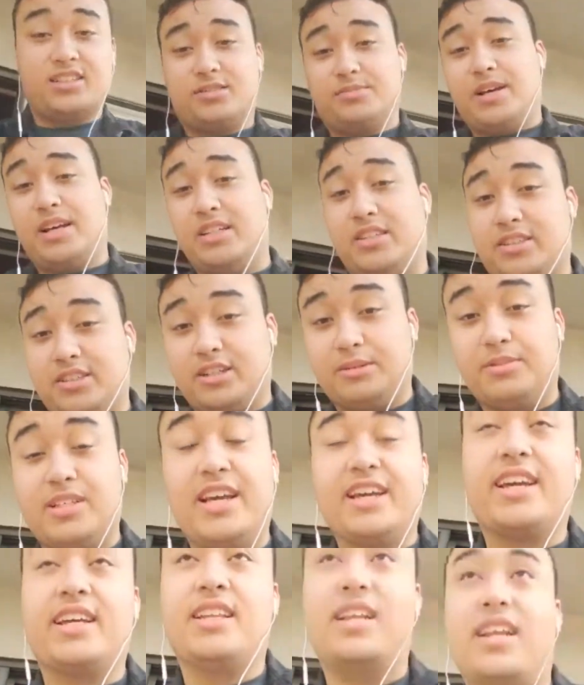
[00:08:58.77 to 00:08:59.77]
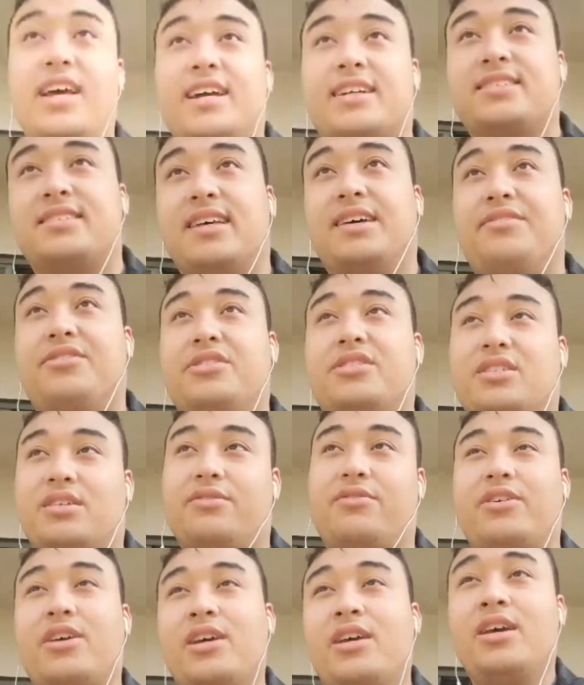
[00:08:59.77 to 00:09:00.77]
semester, I'm taking the next levels
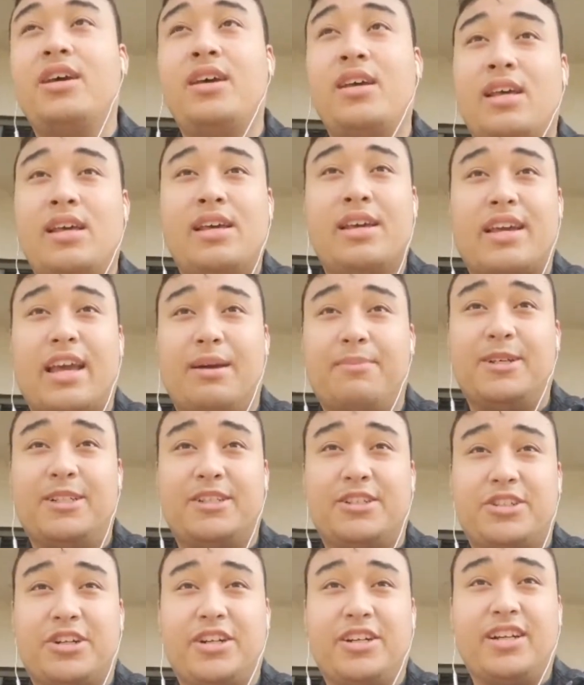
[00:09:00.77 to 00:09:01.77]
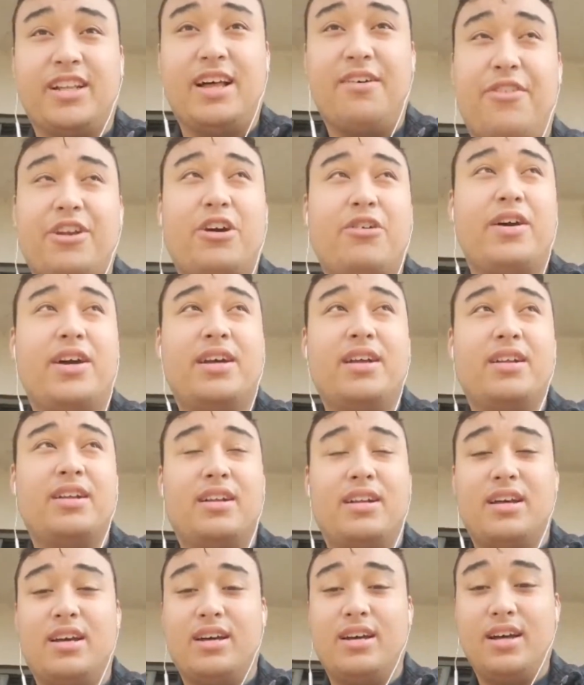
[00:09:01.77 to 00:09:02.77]
of chemistry, 1108
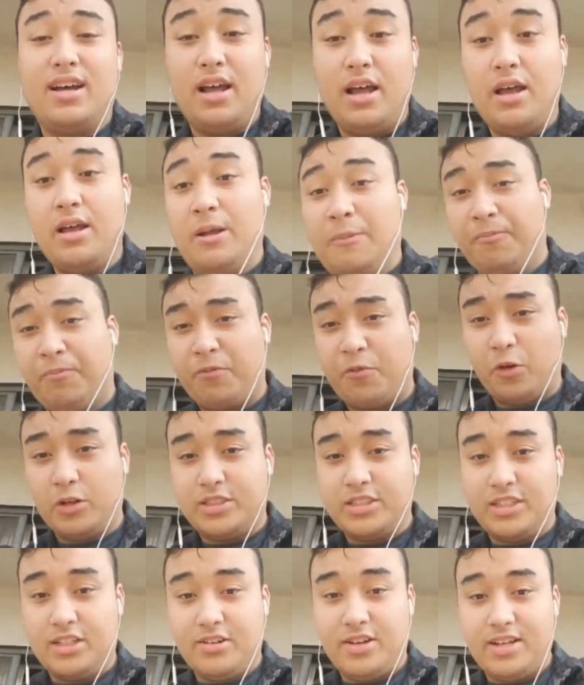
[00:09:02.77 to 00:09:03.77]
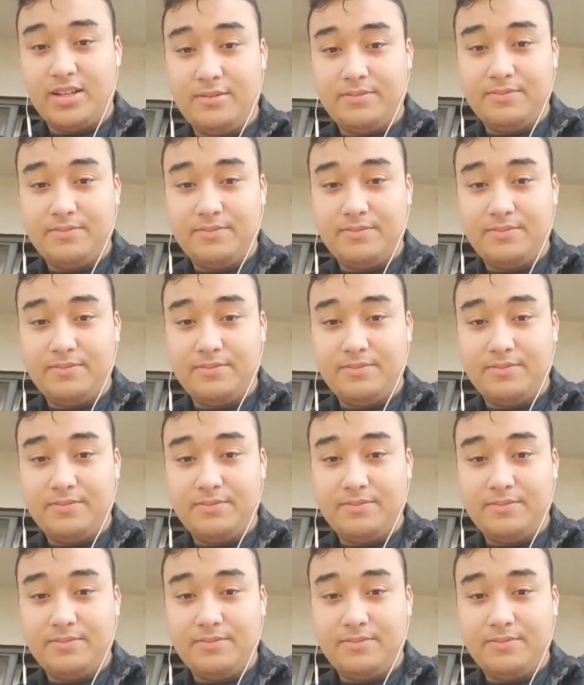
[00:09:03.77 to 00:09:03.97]
and 1408.